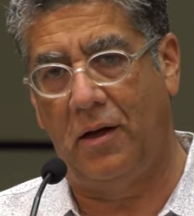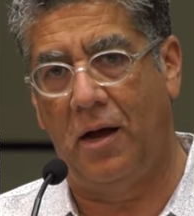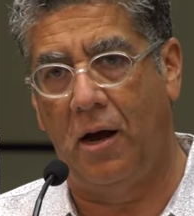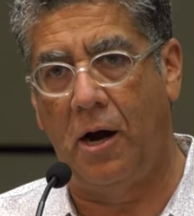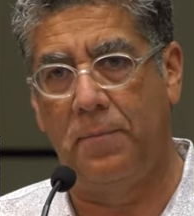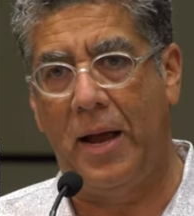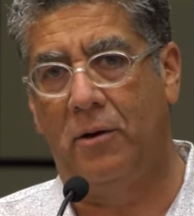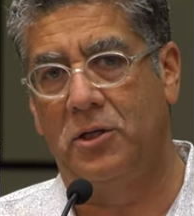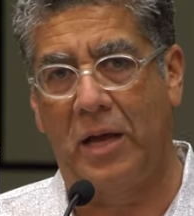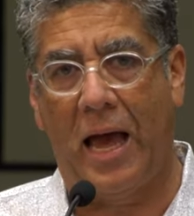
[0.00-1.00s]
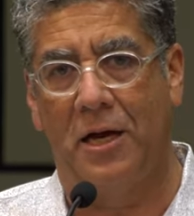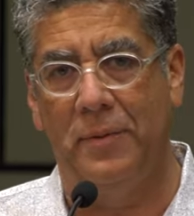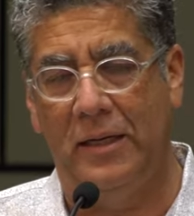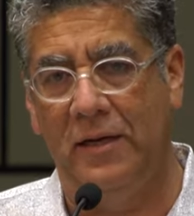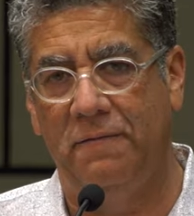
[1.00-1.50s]
uh, our parents,
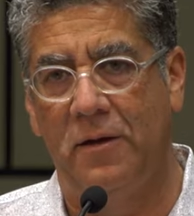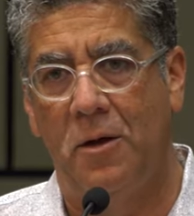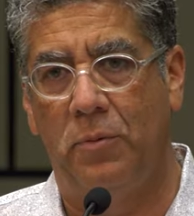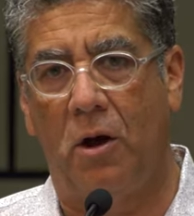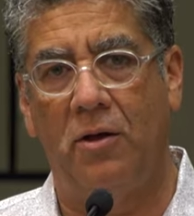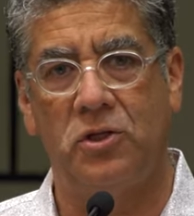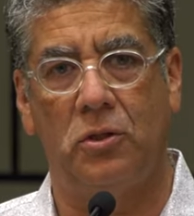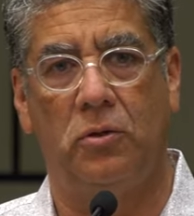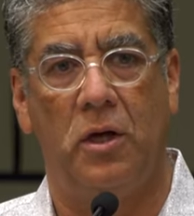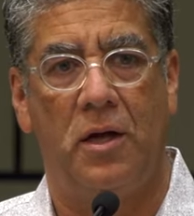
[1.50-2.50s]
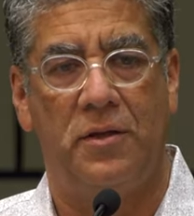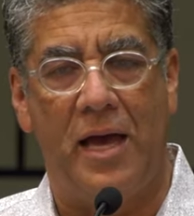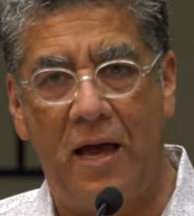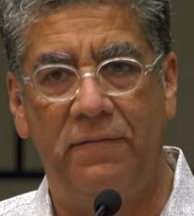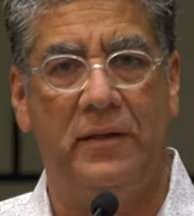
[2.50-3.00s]
Adam and Eve, but also
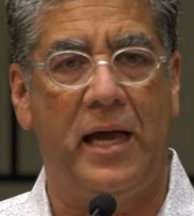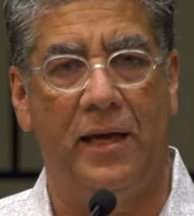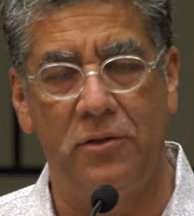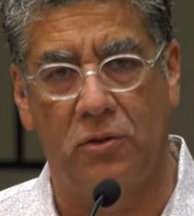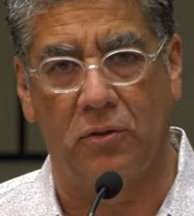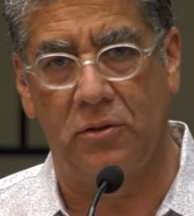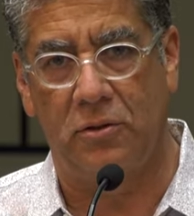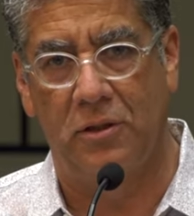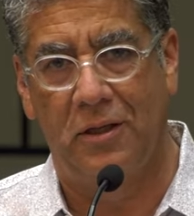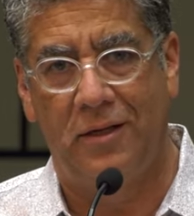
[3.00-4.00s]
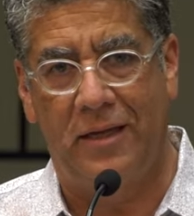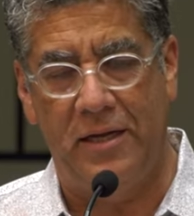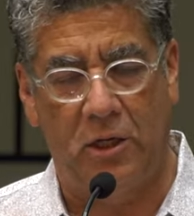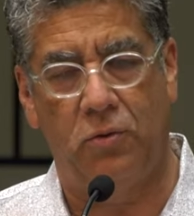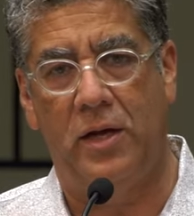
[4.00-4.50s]
the heavenly angels that
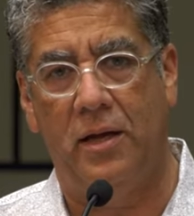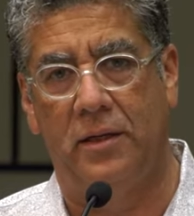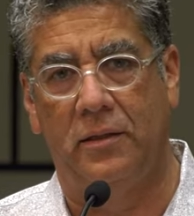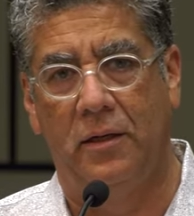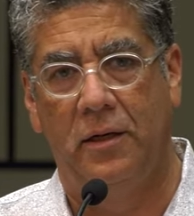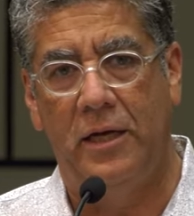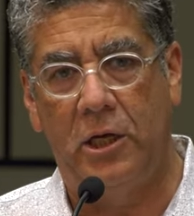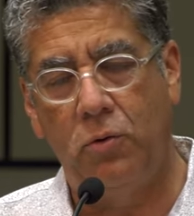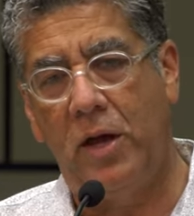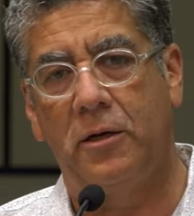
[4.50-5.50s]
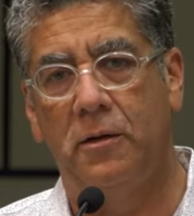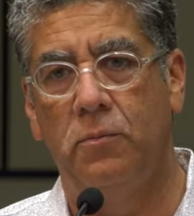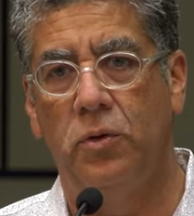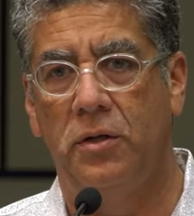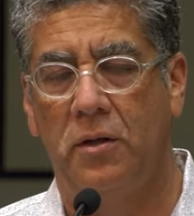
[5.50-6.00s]
He created. He created
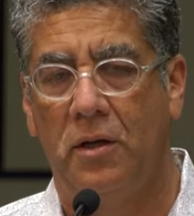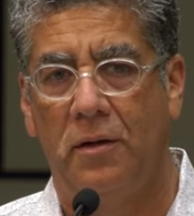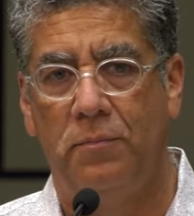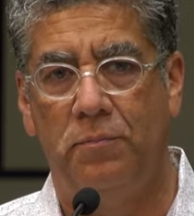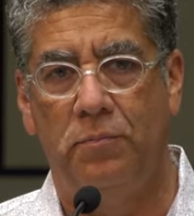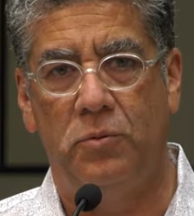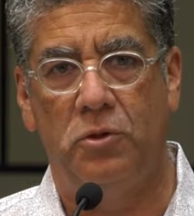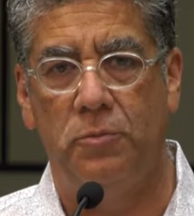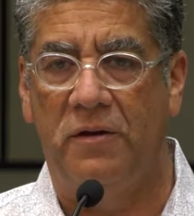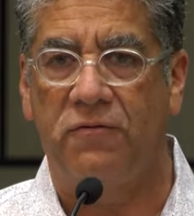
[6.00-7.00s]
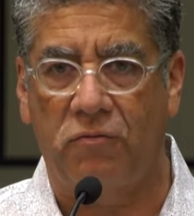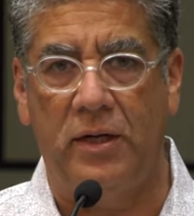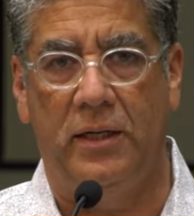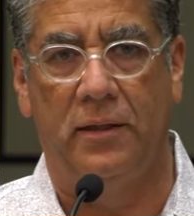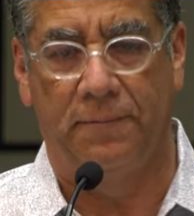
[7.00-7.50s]
them with, to be
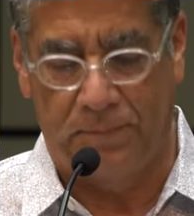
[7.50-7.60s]
free.